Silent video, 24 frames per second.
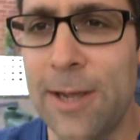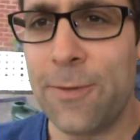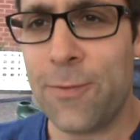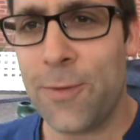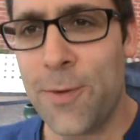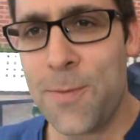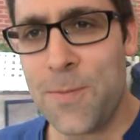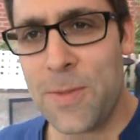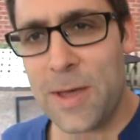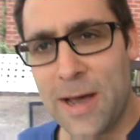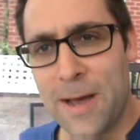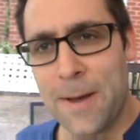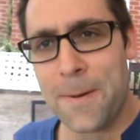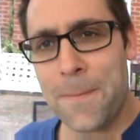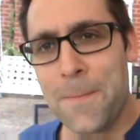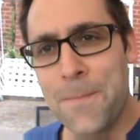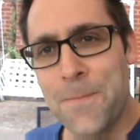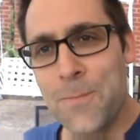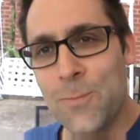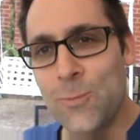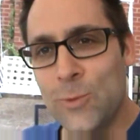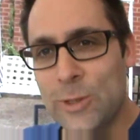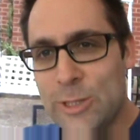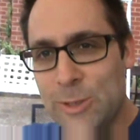from that
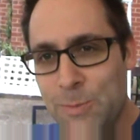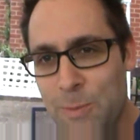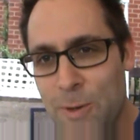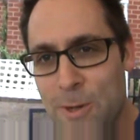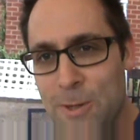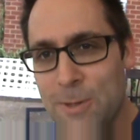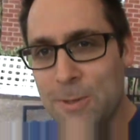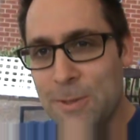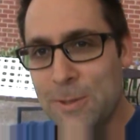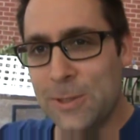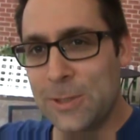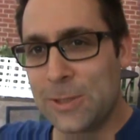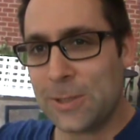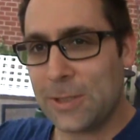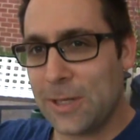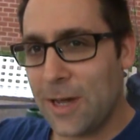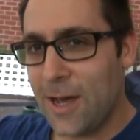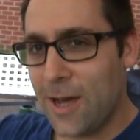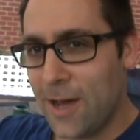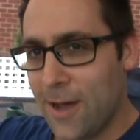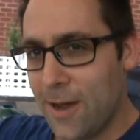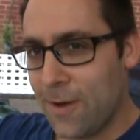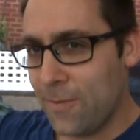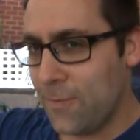response
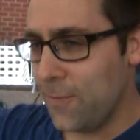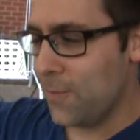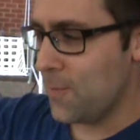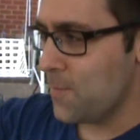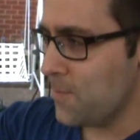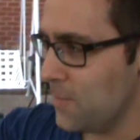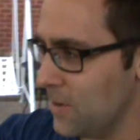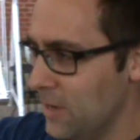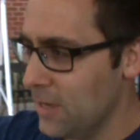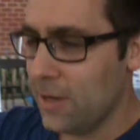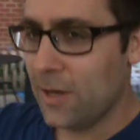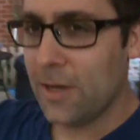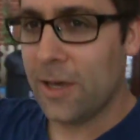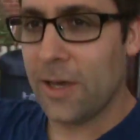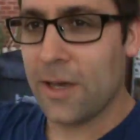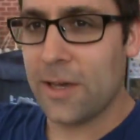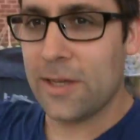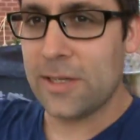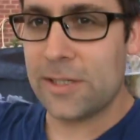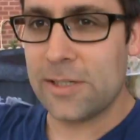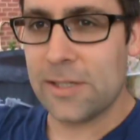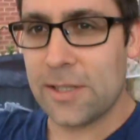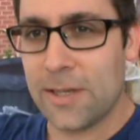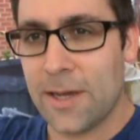from my
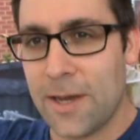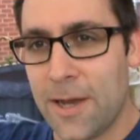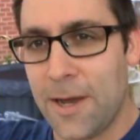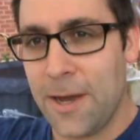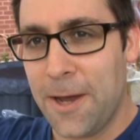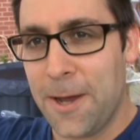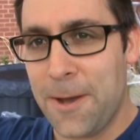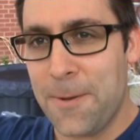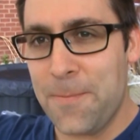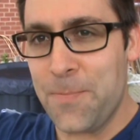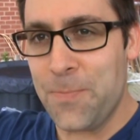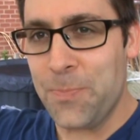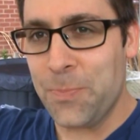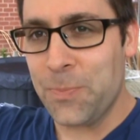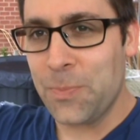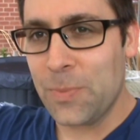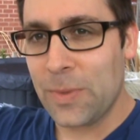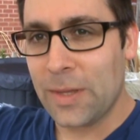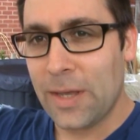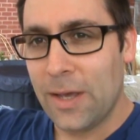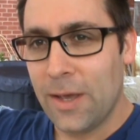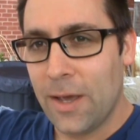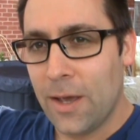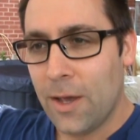youngest that
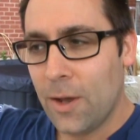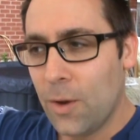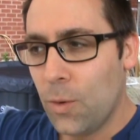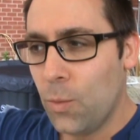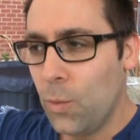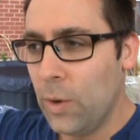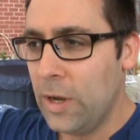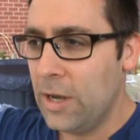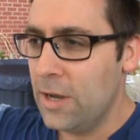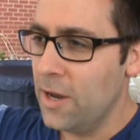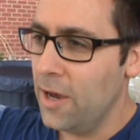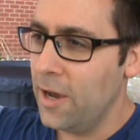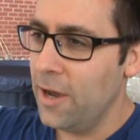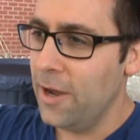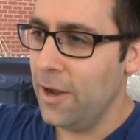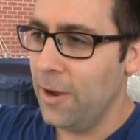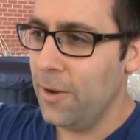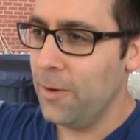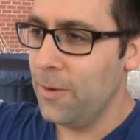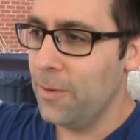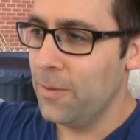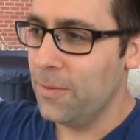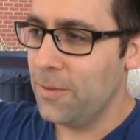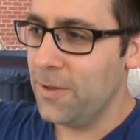we
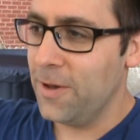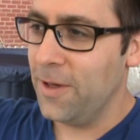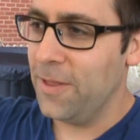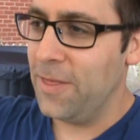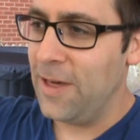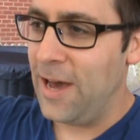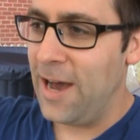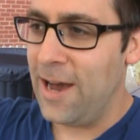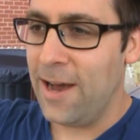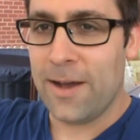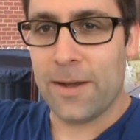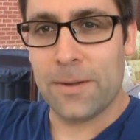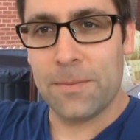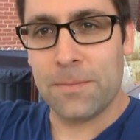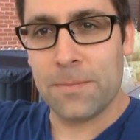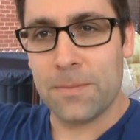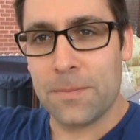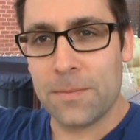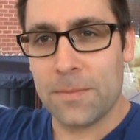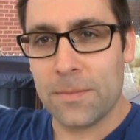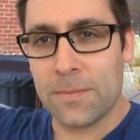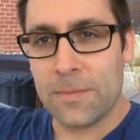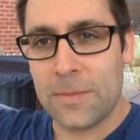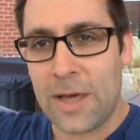know that
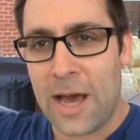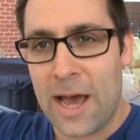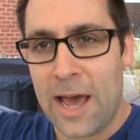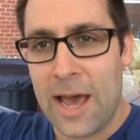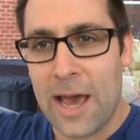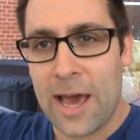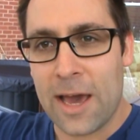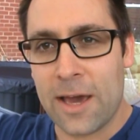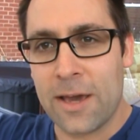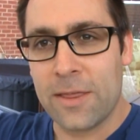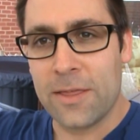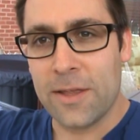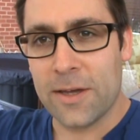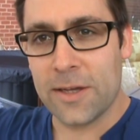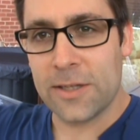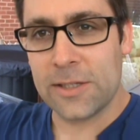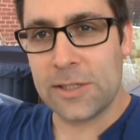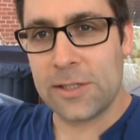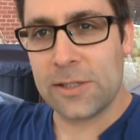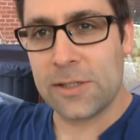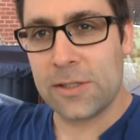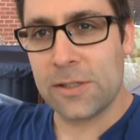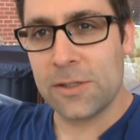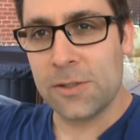egg
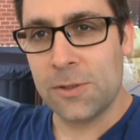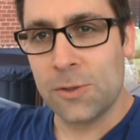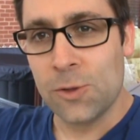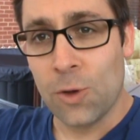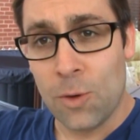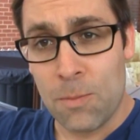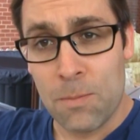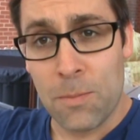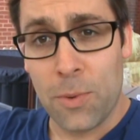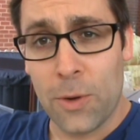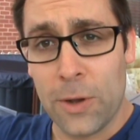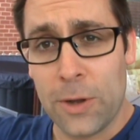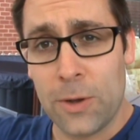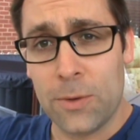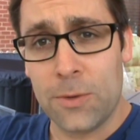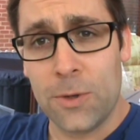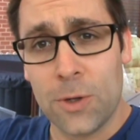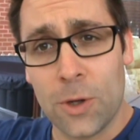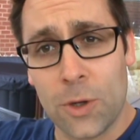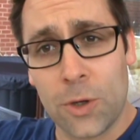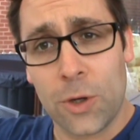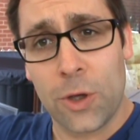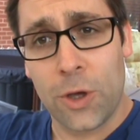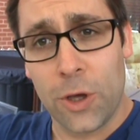that's non-boiled,
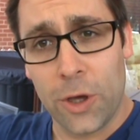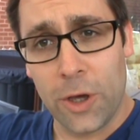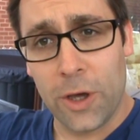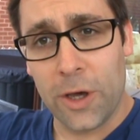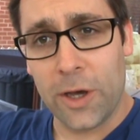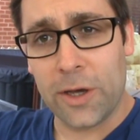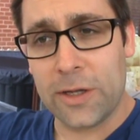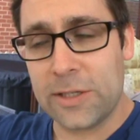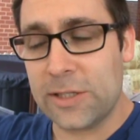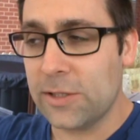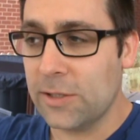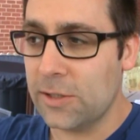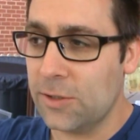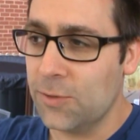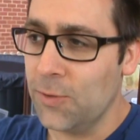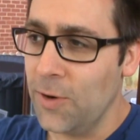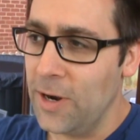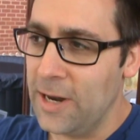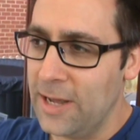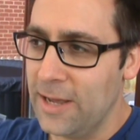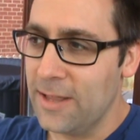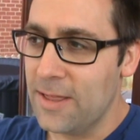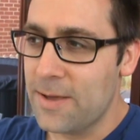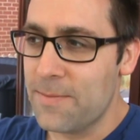non-cooked, that's
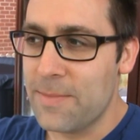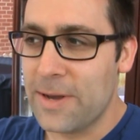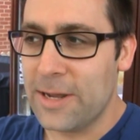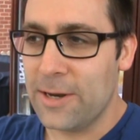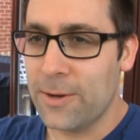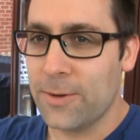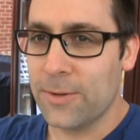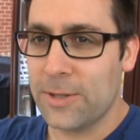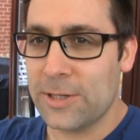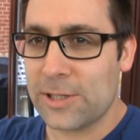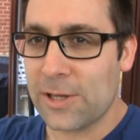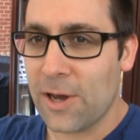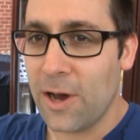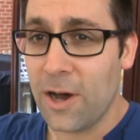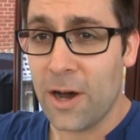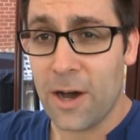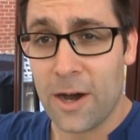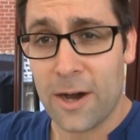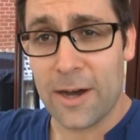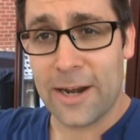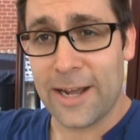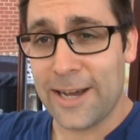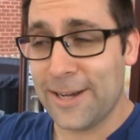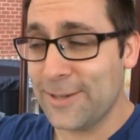runny in the middle, that's got a
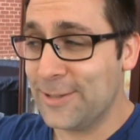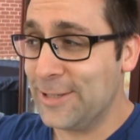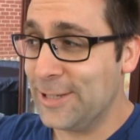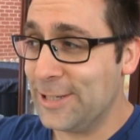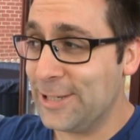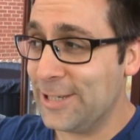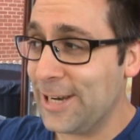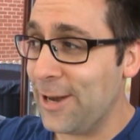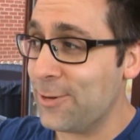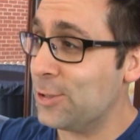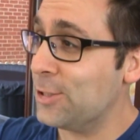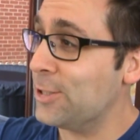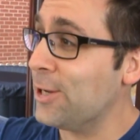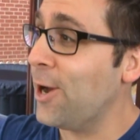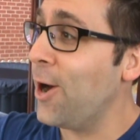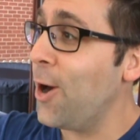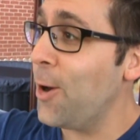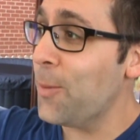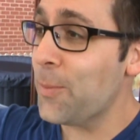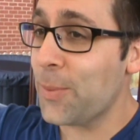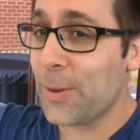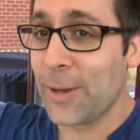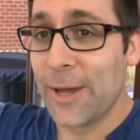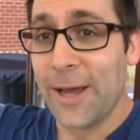hard outer shell.
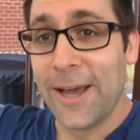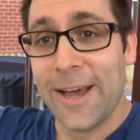Stop!